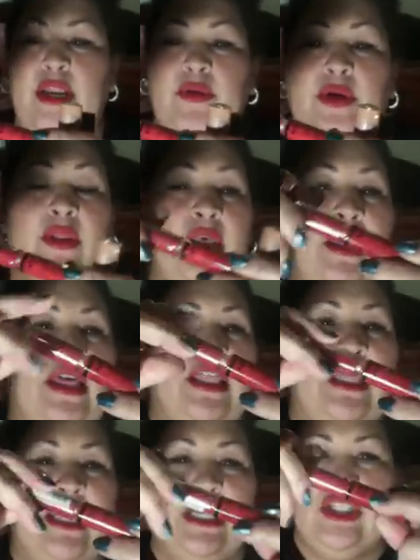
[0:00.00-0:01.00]
Anyway,
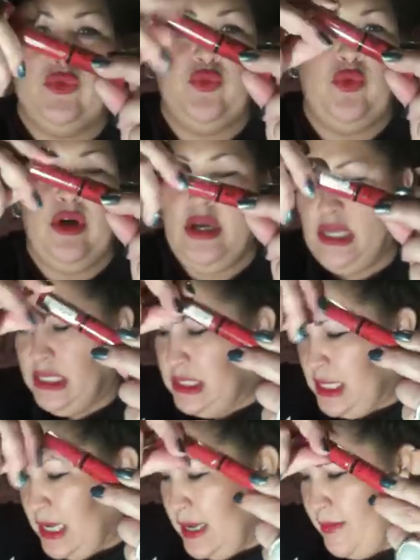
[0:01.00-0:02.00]
this
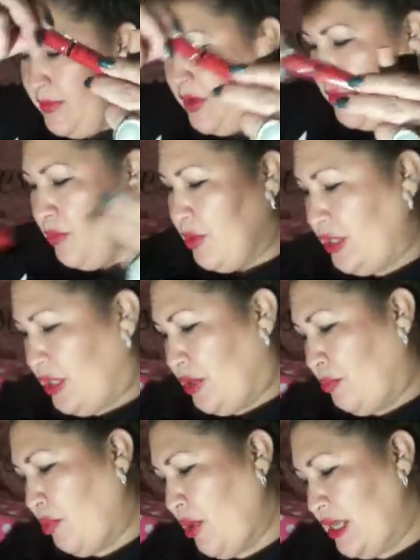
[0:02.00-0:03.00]
was, they were really
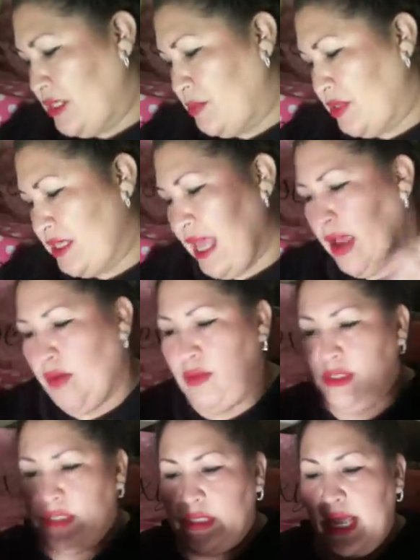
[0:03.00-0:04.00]
good price, but that
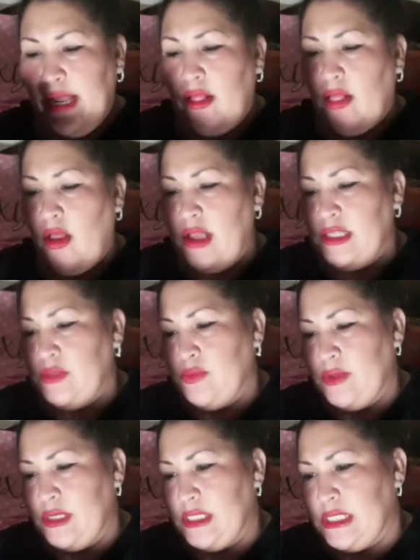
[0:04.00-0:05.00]
gloss
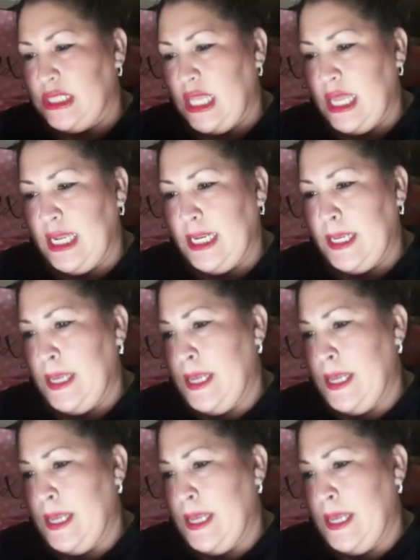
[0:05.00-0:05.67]
was like